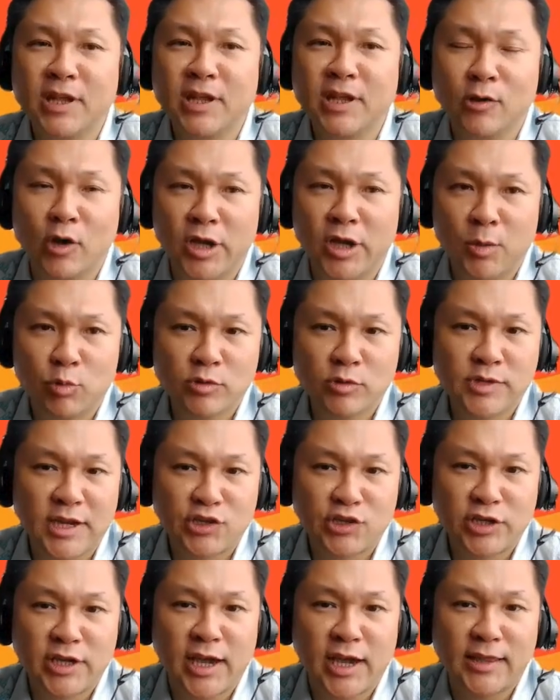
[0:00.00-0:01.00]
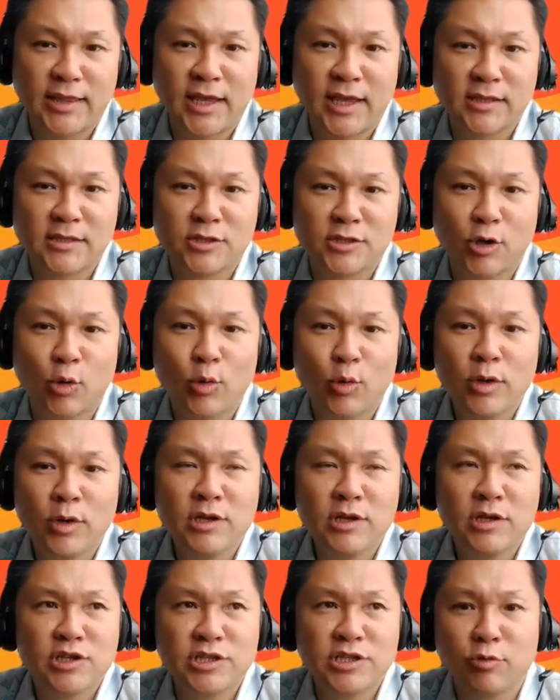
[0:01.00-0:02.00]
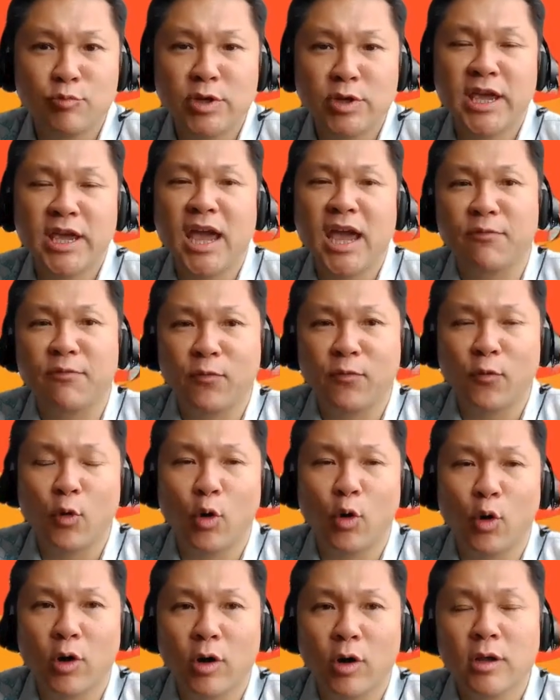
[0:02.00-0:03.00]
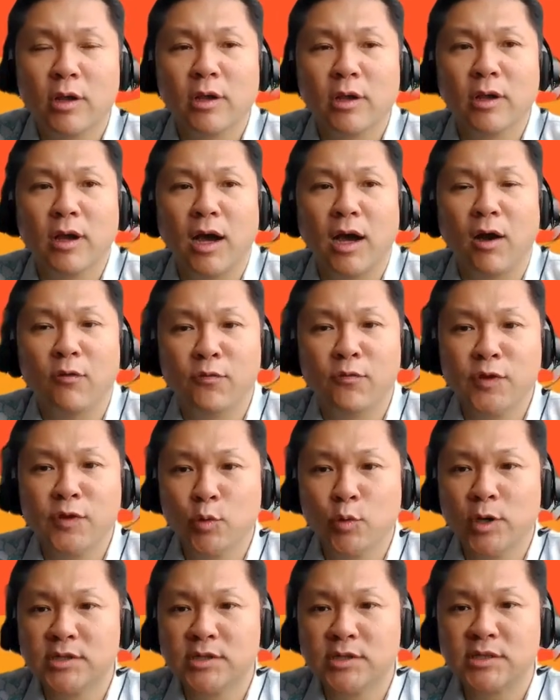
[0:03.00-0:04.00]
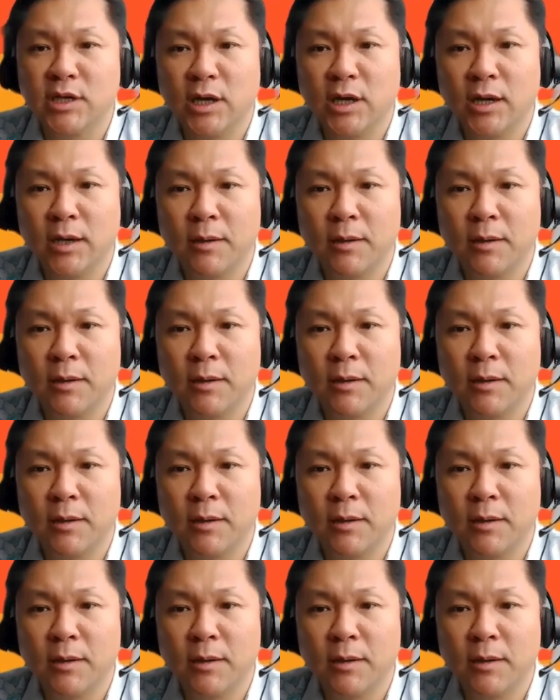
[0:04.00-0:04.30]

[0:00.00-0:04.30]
you're able to actually get that. So just to recap for our viewers,